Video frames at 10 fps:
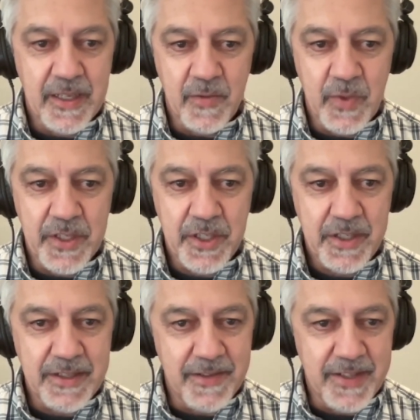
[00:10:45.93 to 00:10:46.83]

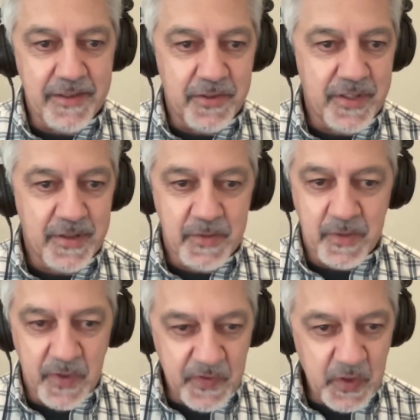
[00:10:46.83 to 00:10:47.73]
Which there's a
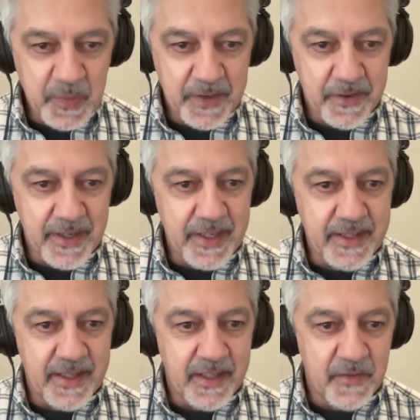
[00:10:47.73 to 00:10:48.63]
review
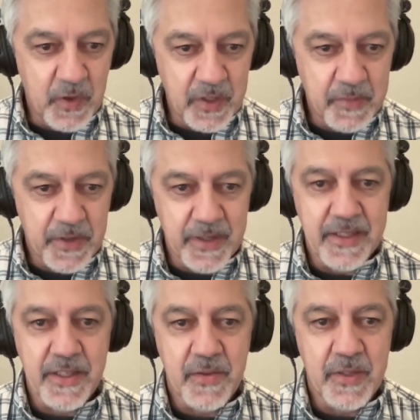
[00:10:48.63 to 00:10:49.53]
period and then a voting period
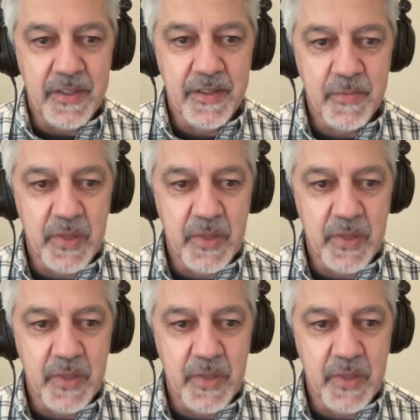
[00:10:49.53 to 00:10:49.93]
and so on.